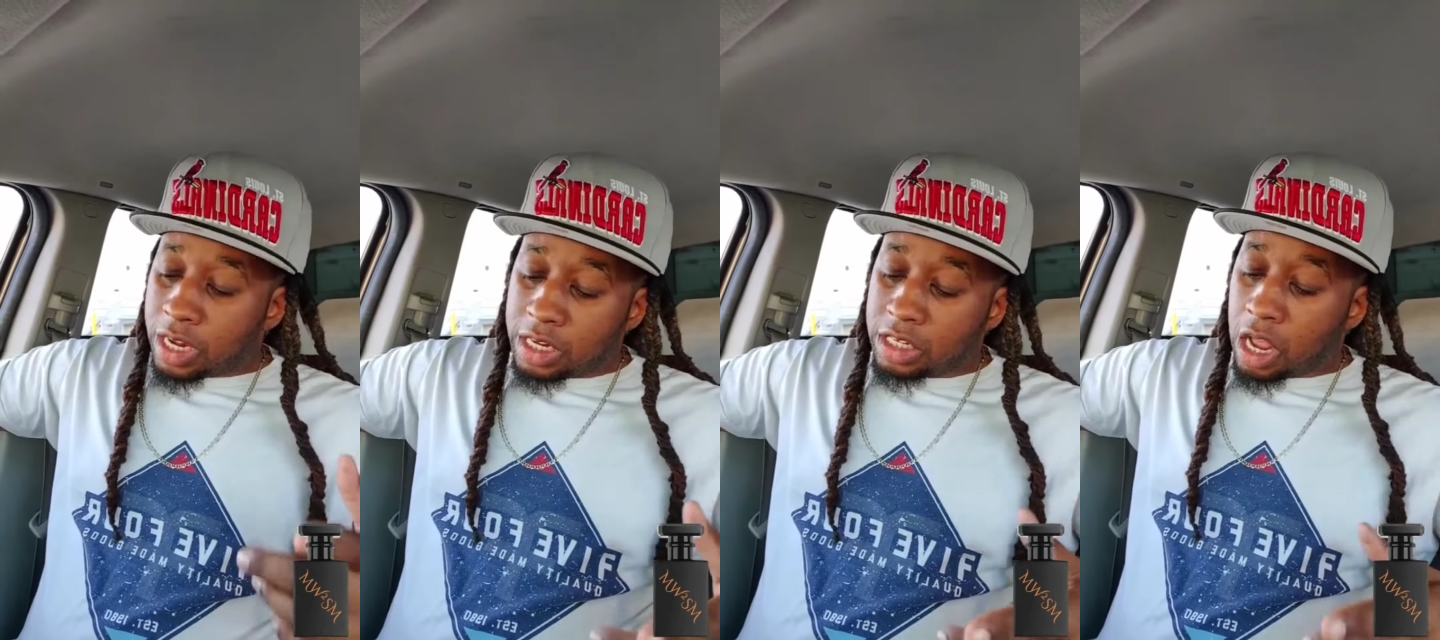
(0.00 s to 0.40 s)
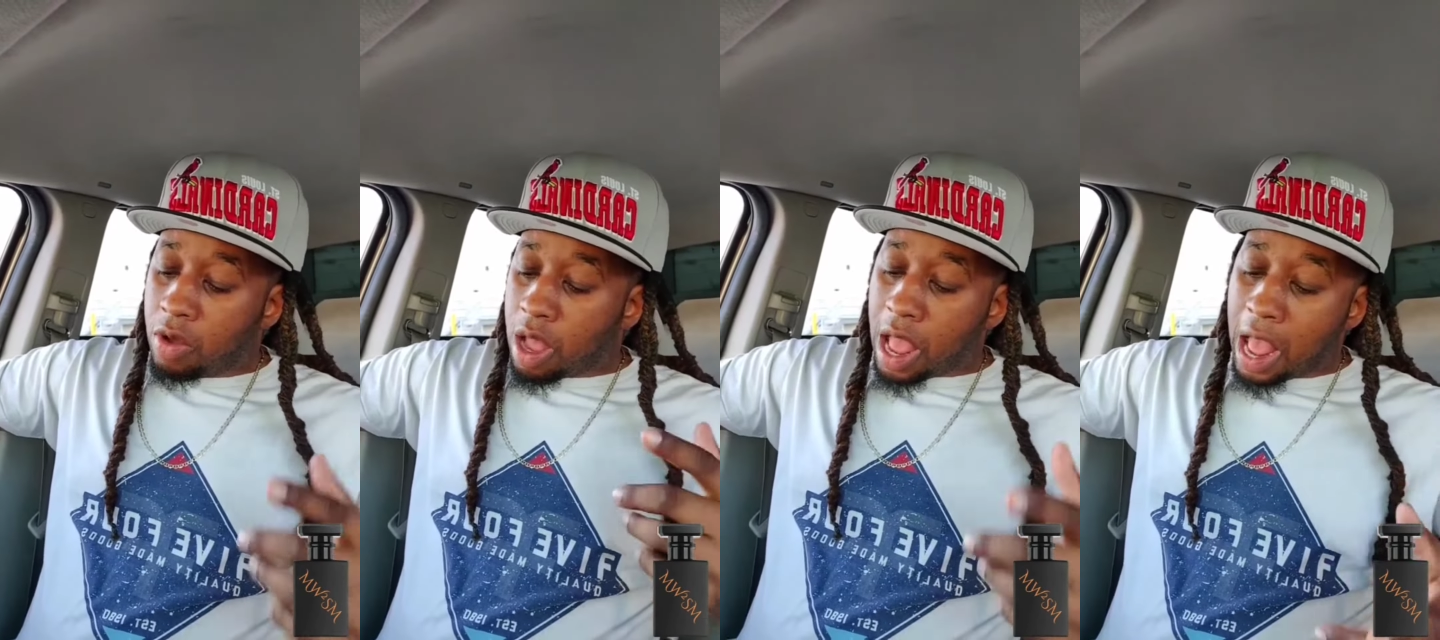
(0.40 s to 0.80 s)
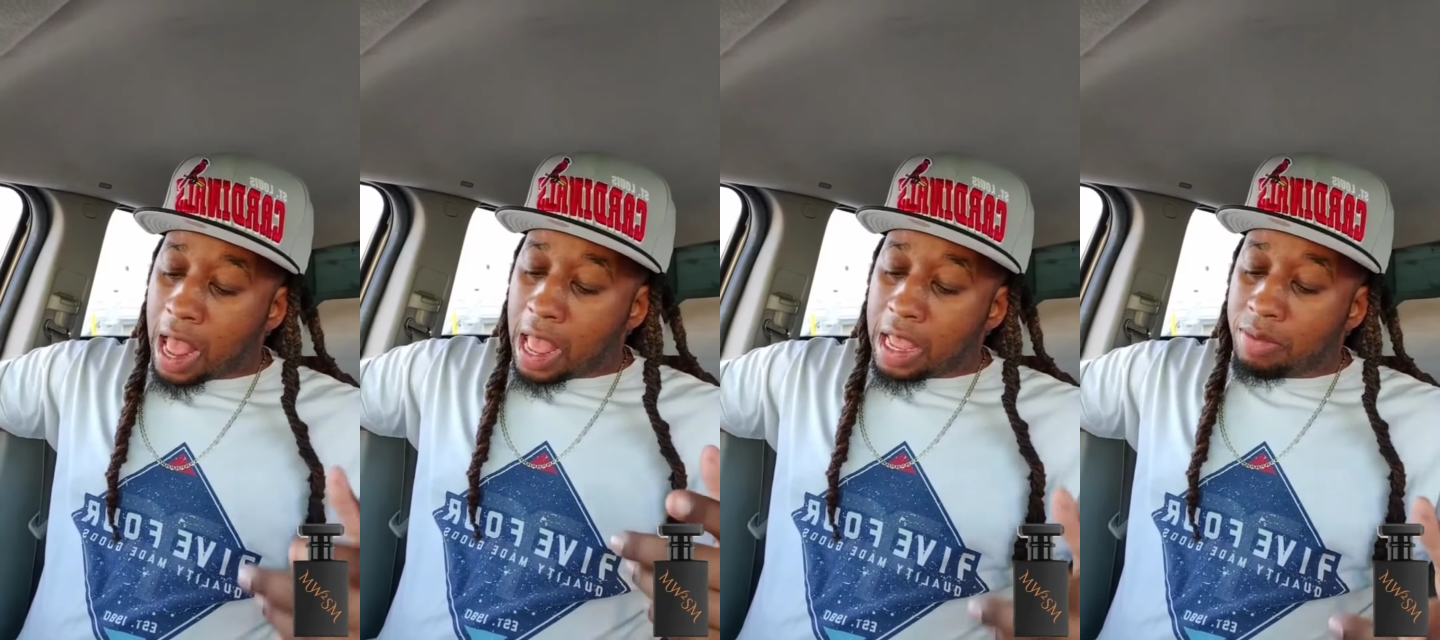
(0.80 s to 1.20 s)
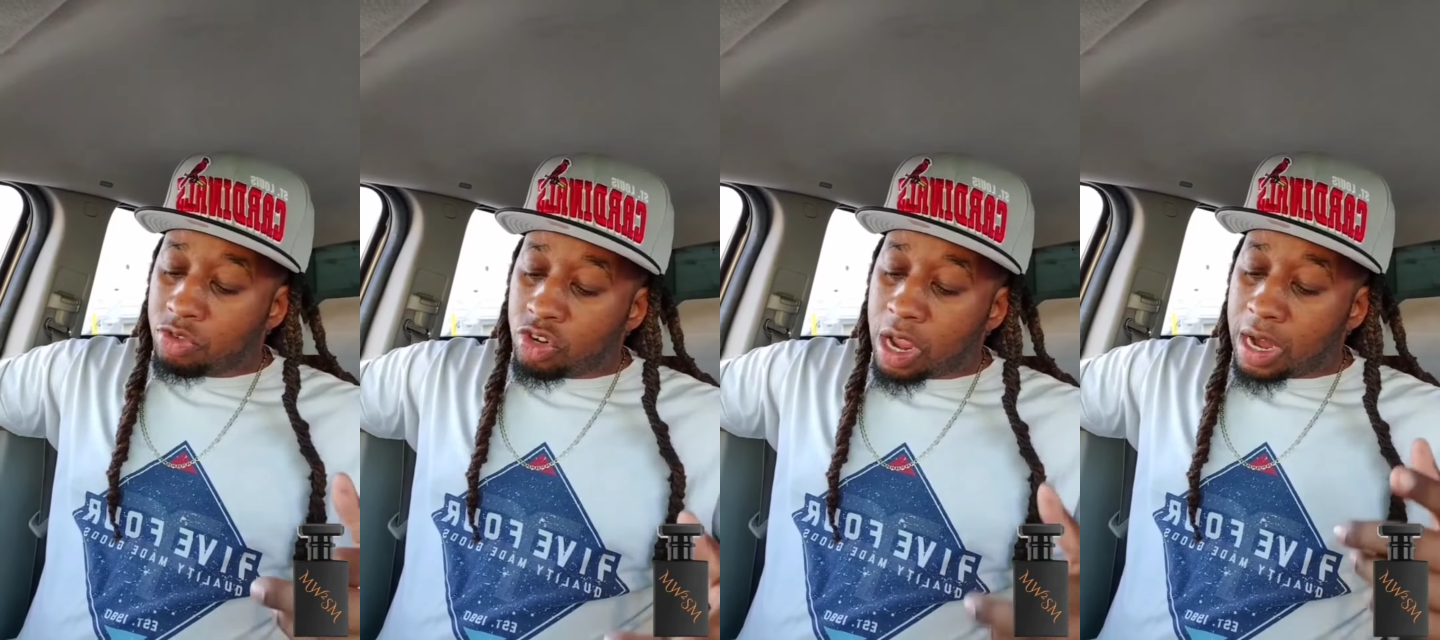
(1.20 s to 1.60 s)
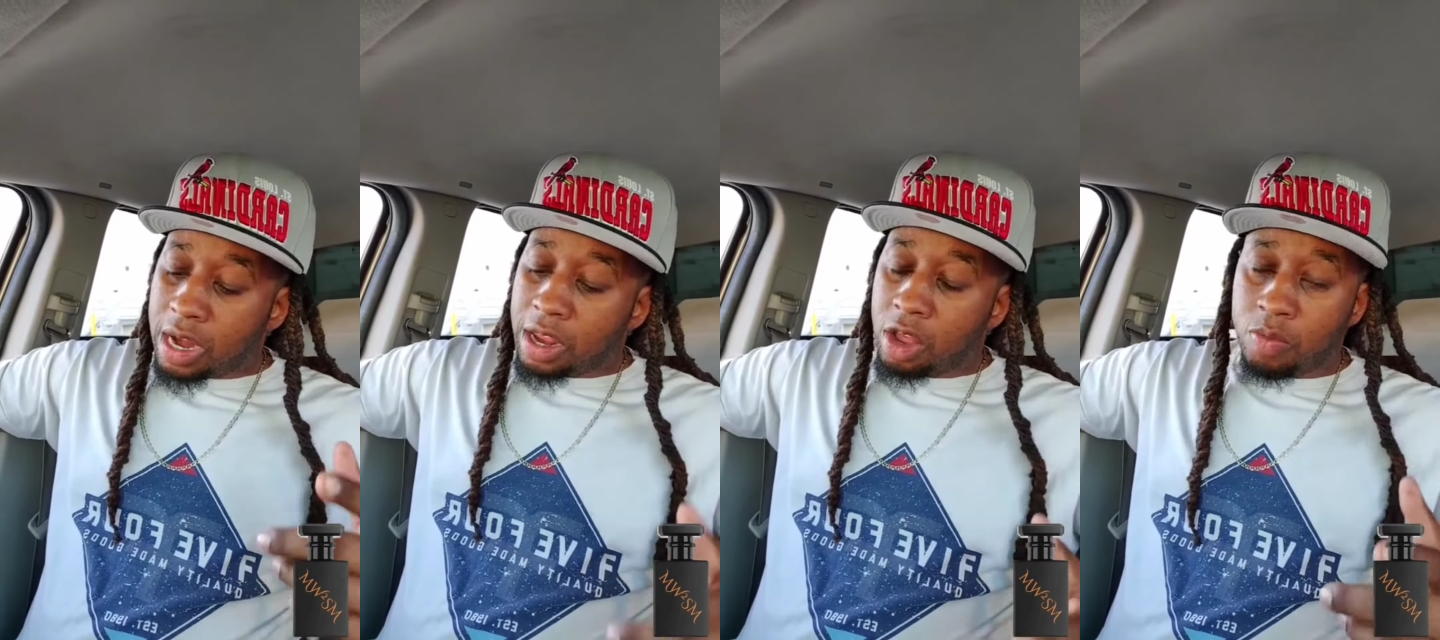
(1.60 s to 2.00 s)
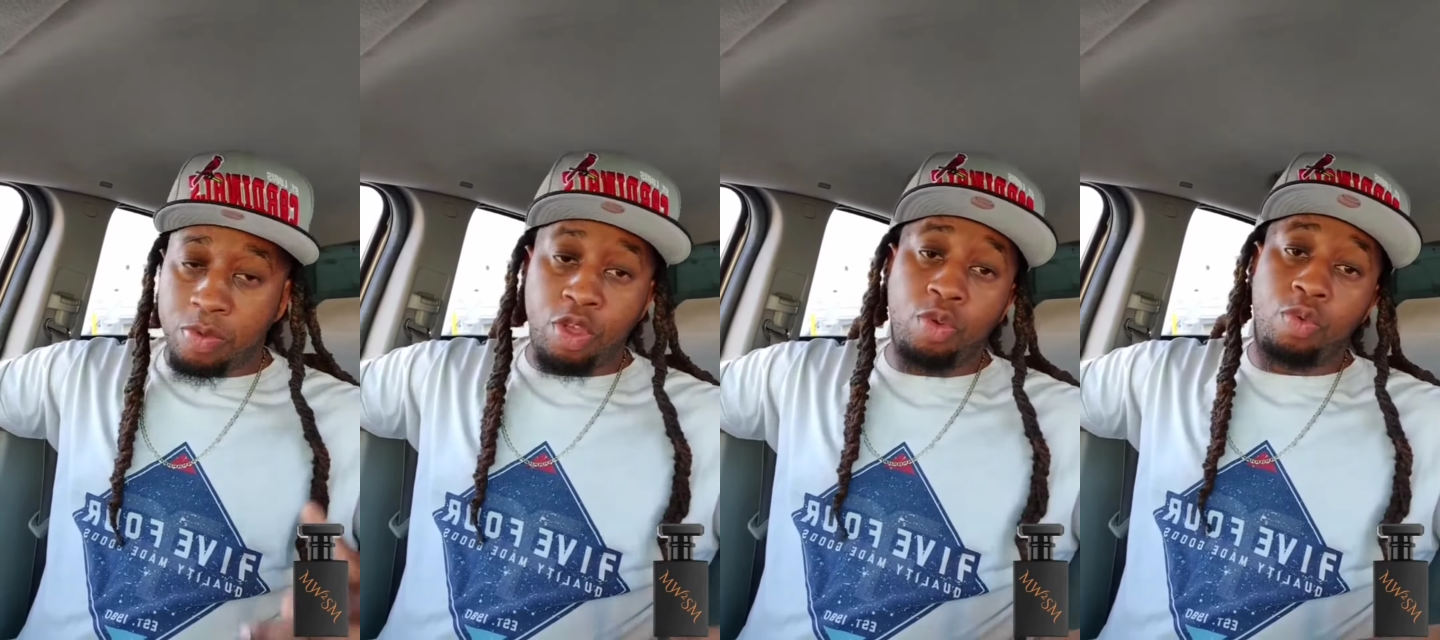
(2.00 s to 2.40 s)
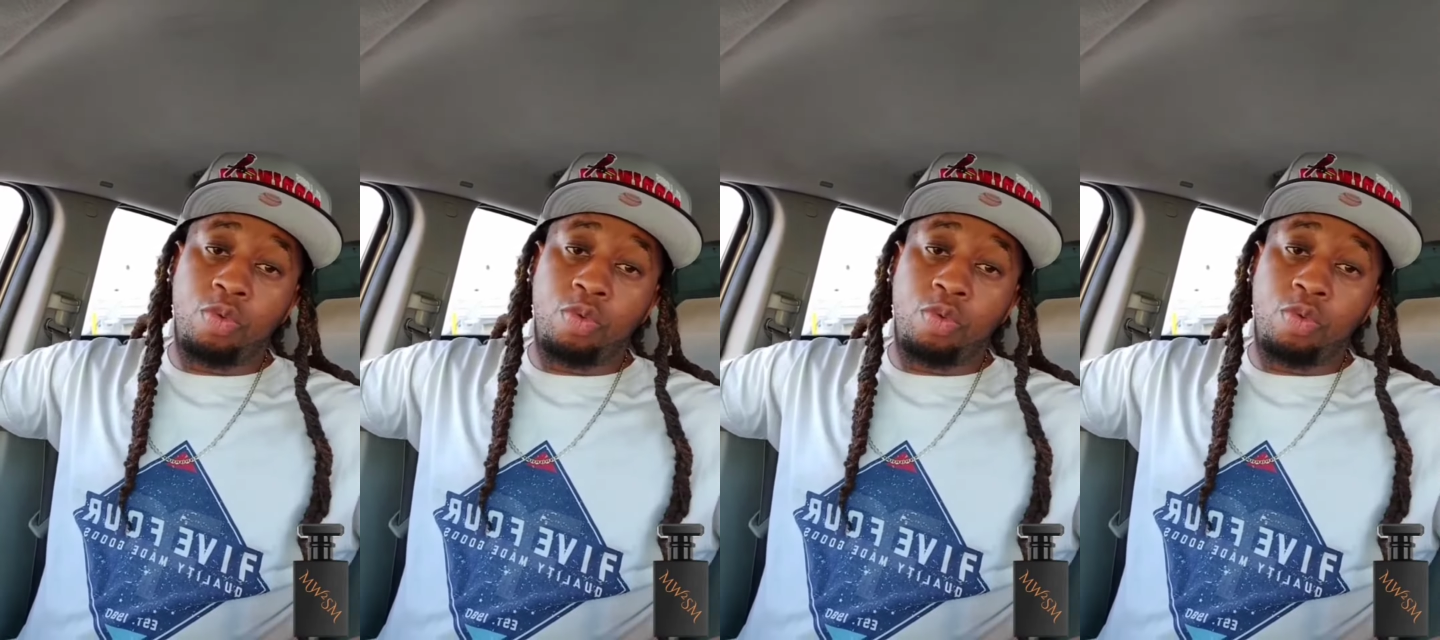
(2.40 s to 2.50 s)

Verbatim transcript: this out. I am trying to help you